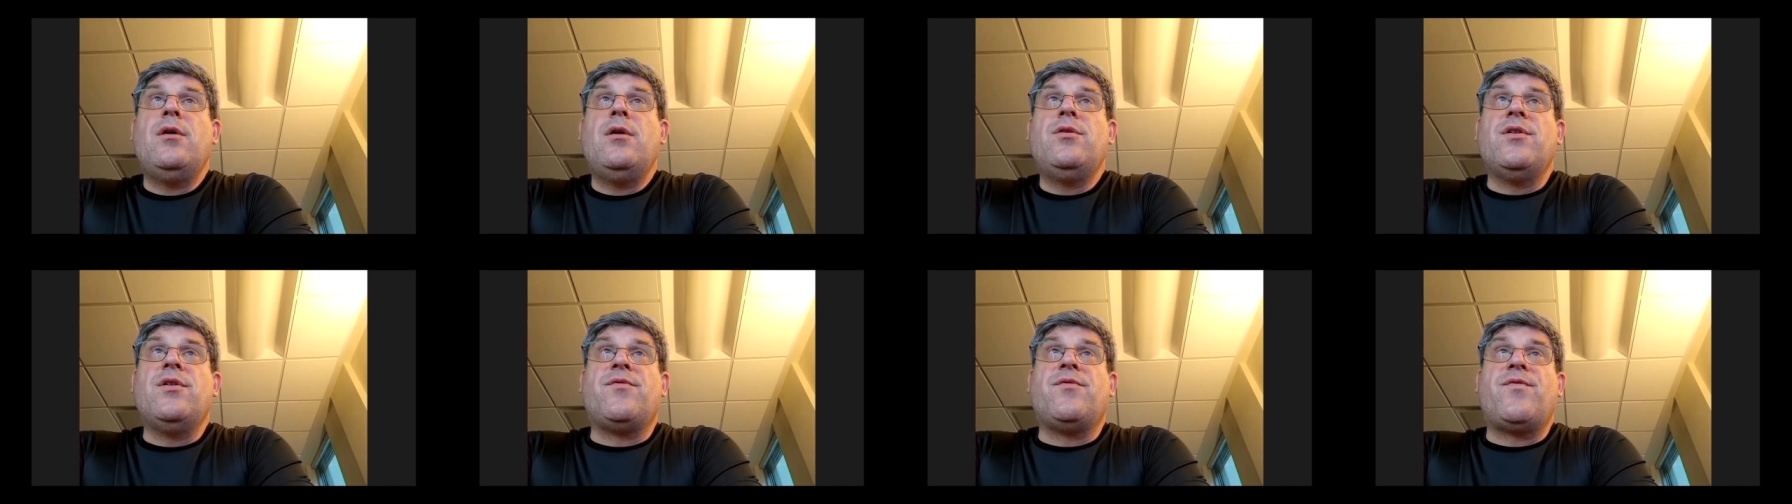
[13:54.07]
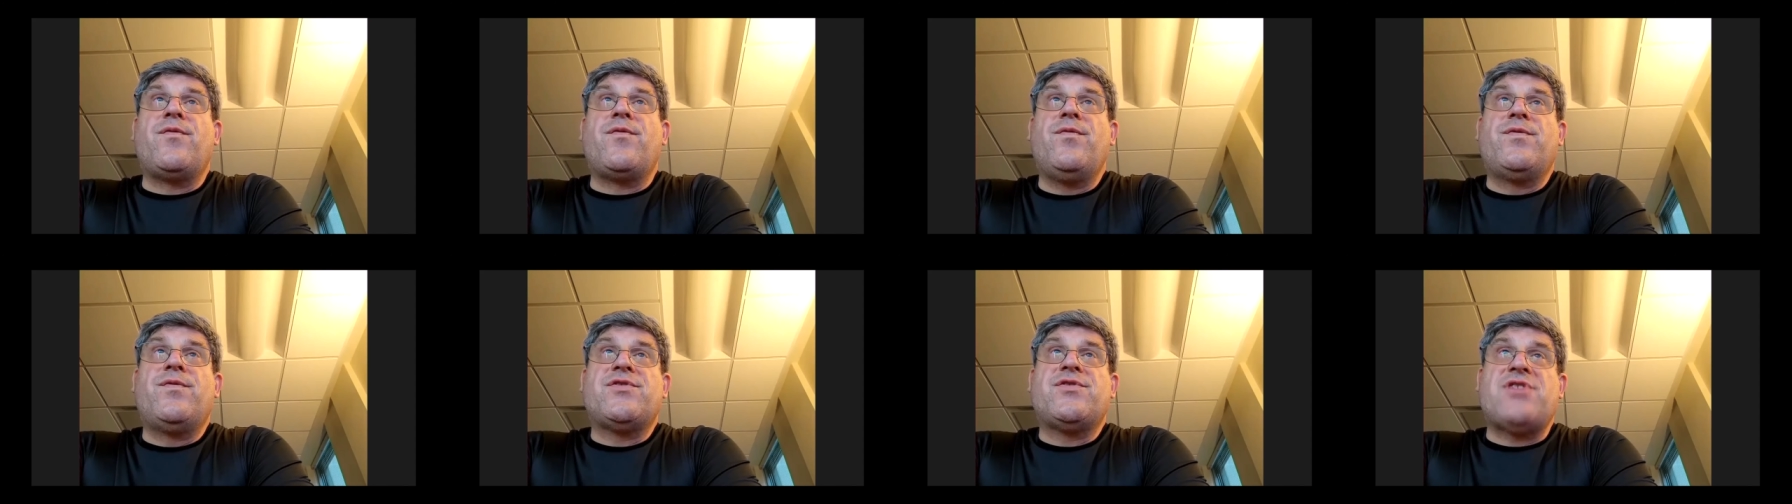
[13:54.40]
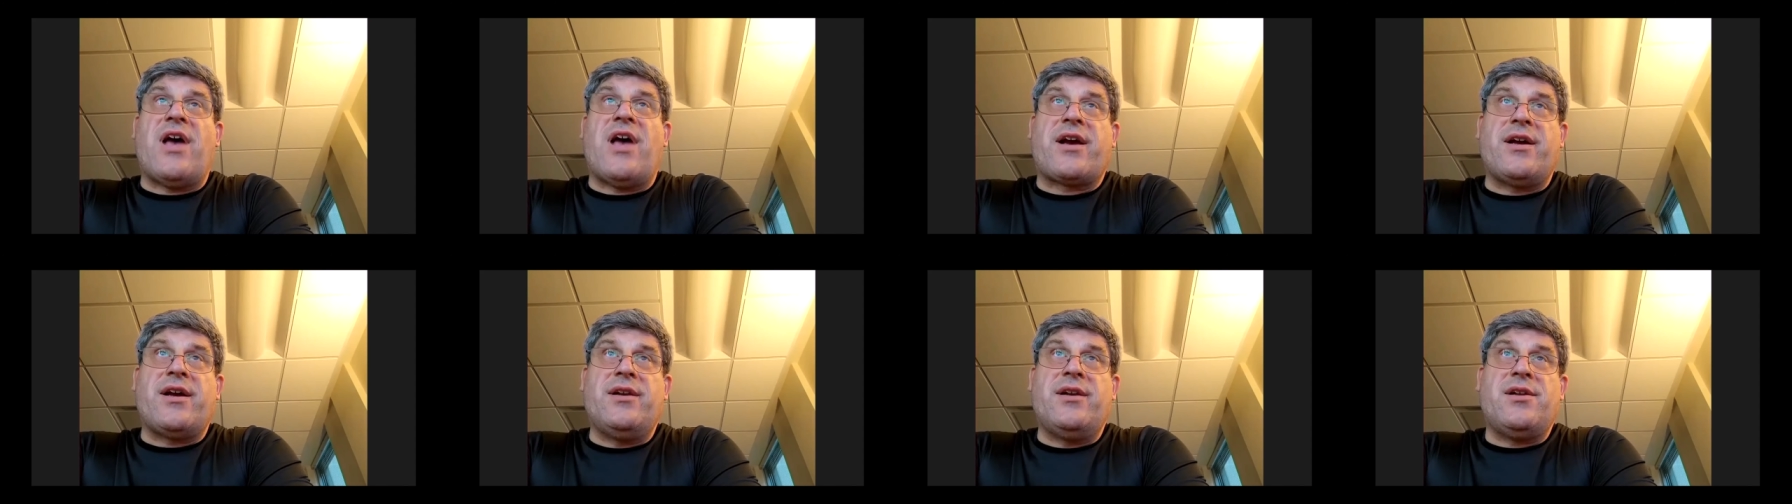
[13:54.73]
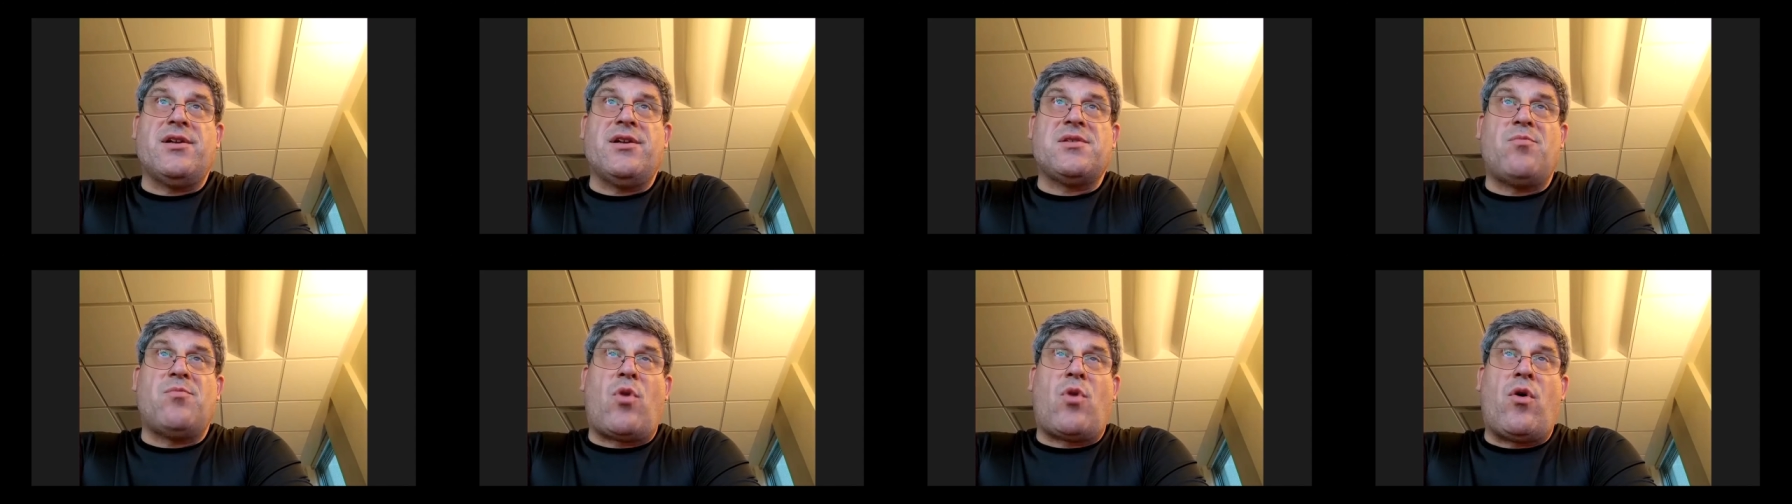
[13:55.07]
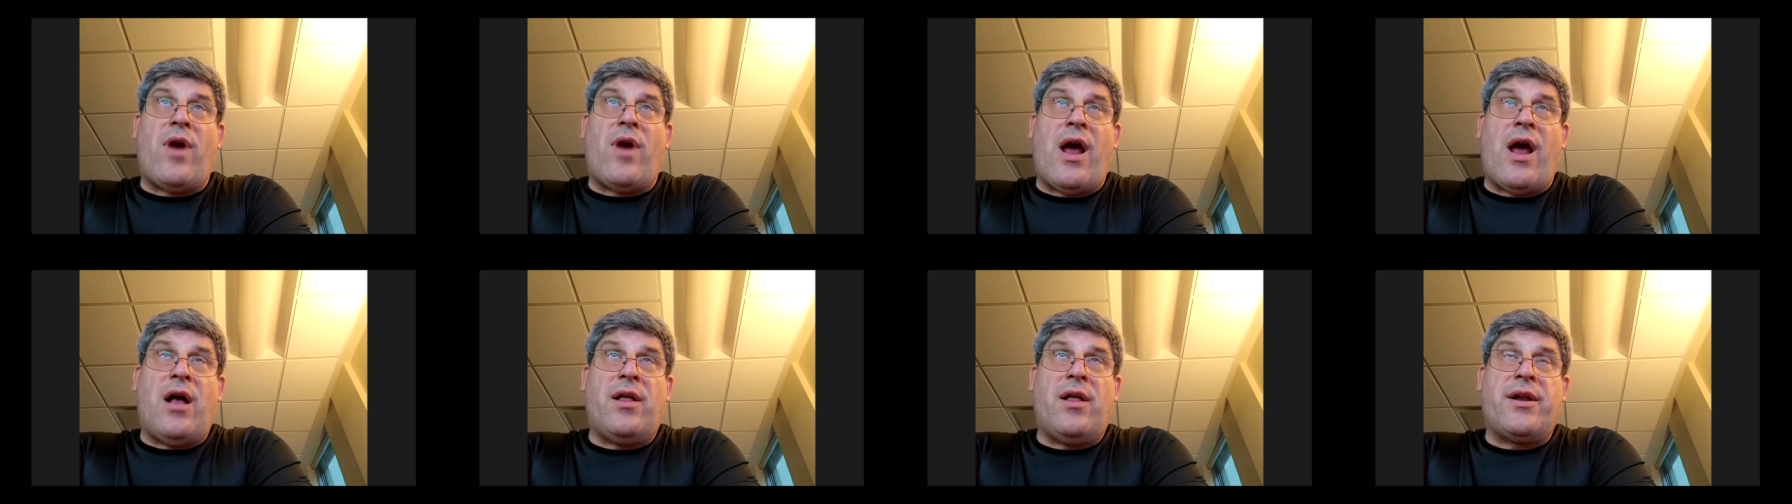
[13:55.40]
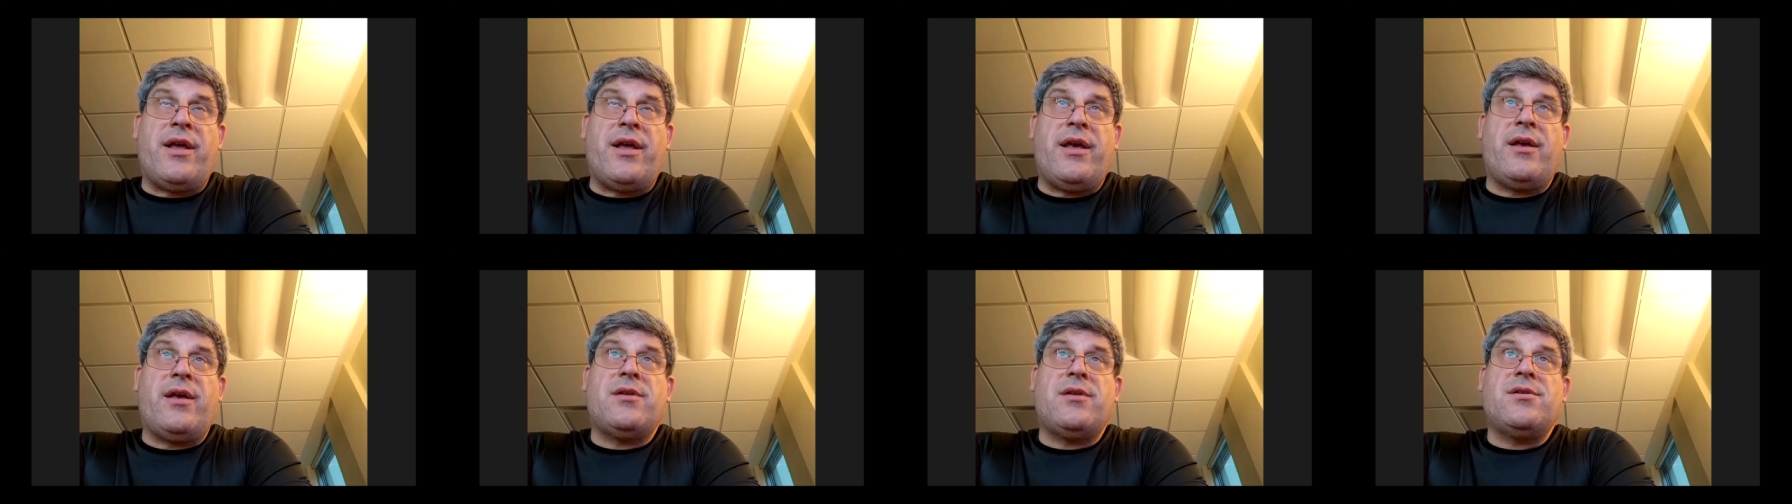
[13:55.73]
the second is
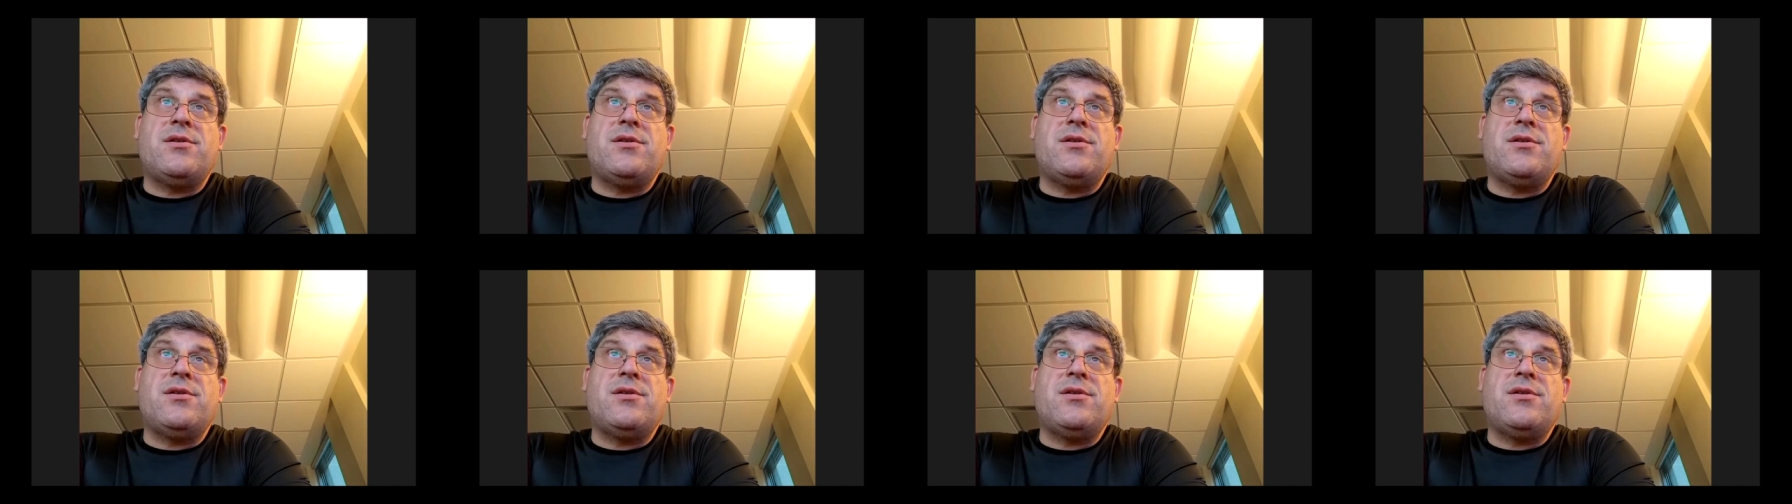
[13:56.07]
morality,